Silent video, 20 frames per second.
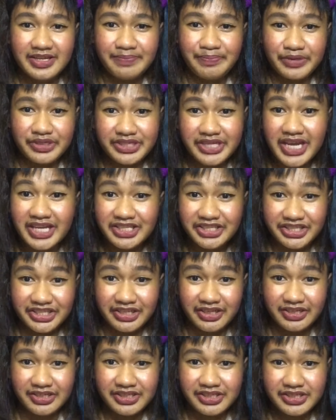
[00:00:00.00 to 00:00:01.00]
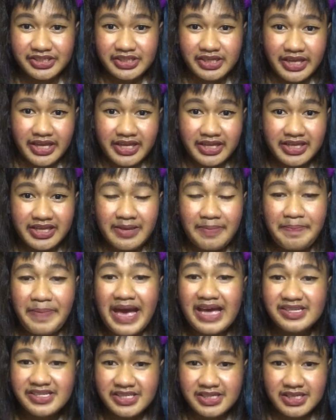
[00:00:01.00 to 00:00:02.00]
potentials,
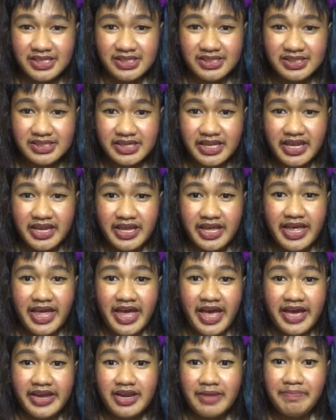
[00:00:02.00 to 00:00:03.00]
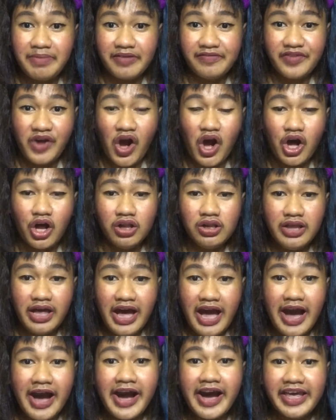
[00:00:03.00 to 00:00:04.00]
capacities, and above all,
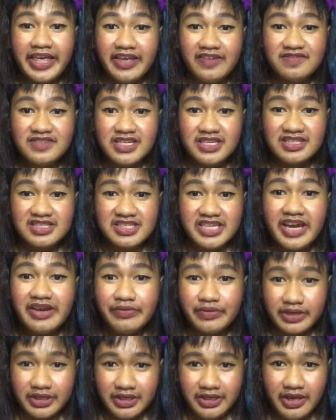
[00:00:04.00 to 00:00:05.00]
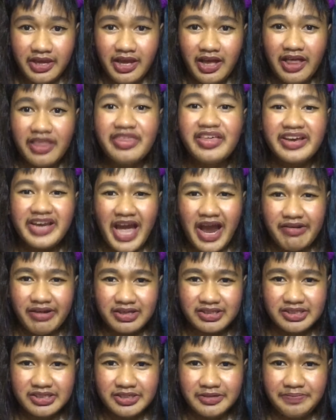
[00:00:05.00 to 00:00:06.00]
I have the integrity, the
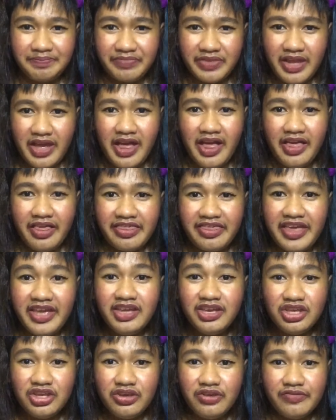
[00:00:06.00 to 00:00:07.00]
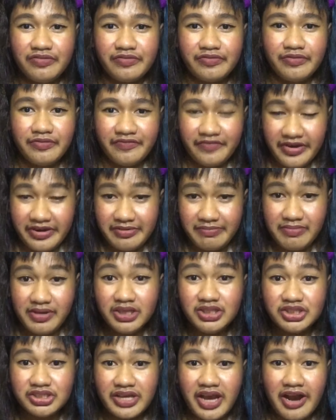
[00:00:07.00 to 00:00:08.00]
character. Thank you very
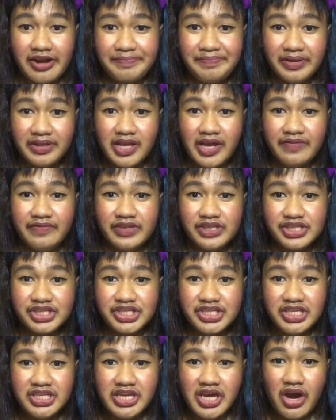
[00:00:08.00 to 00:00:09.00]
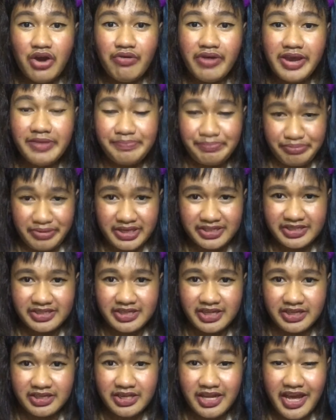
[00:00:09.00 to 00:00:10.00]
much, our beloved CEO and
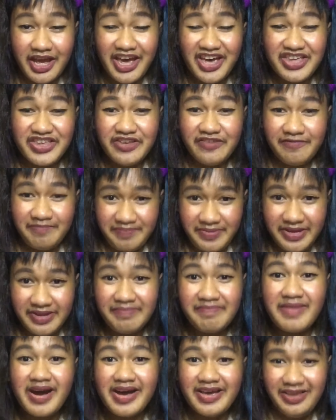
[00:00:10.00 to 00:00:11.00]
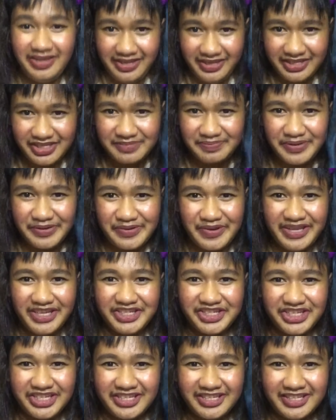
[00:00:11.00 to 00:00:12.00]
President. You've been my
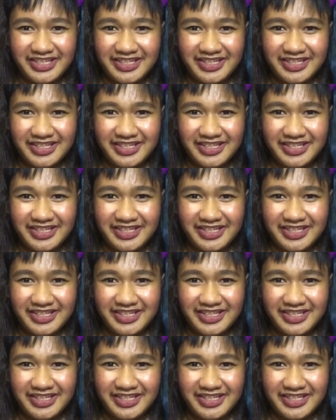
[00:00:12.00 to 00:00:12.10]
inspiration.